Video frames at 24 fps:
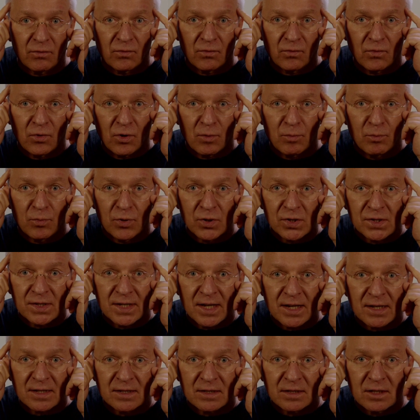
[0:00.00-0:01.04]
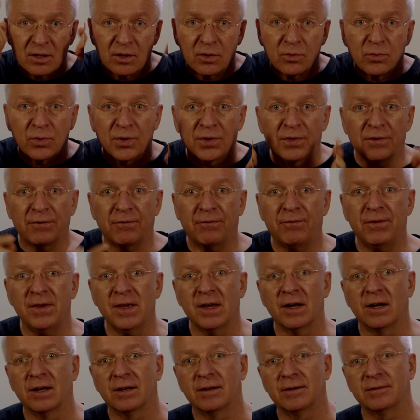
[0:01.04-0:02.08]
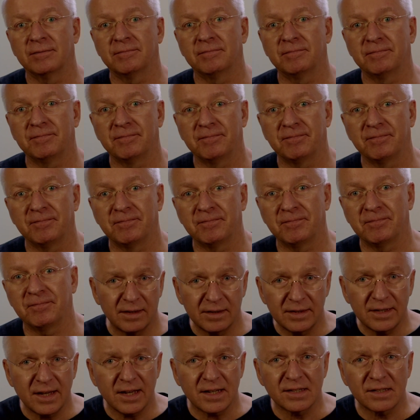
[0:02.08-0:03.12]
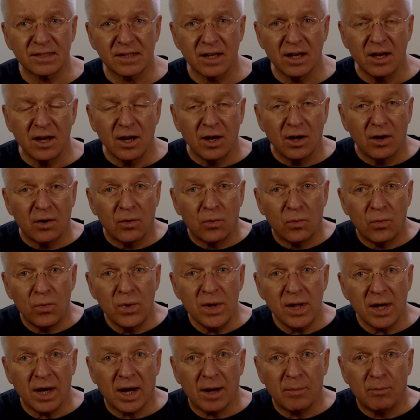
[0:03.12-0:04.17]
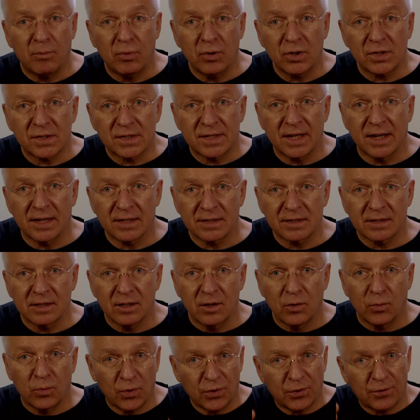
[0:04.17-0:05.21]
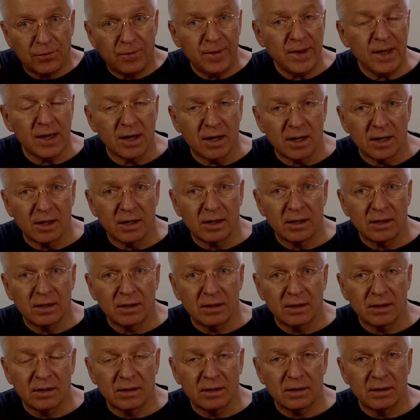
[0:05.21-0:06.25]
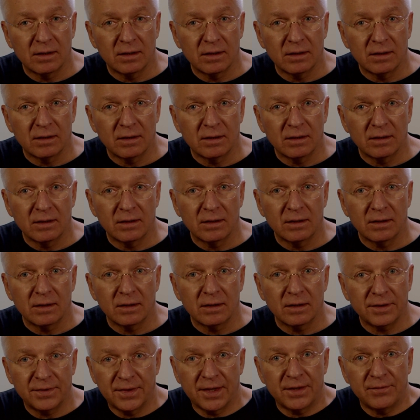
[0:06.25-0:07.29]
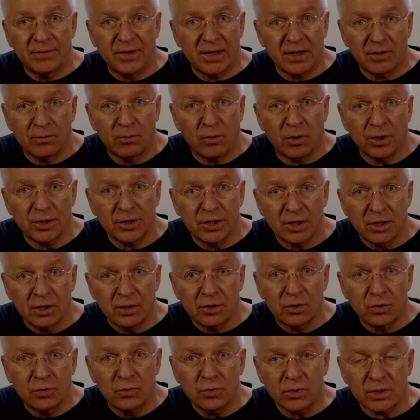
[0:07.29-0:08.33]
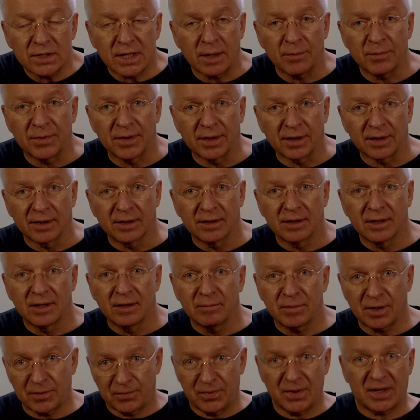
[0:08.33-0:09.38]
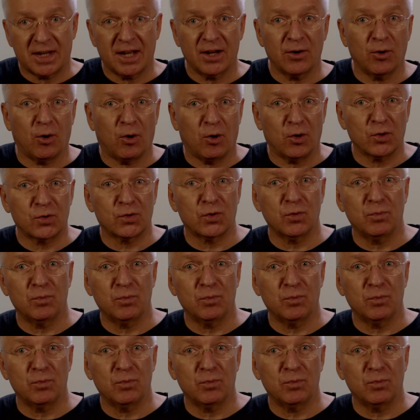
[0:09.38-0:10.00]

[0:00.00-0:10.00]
were possessed with fear. Yes, we are possessed with fear, and then we avoid to do something. But we can also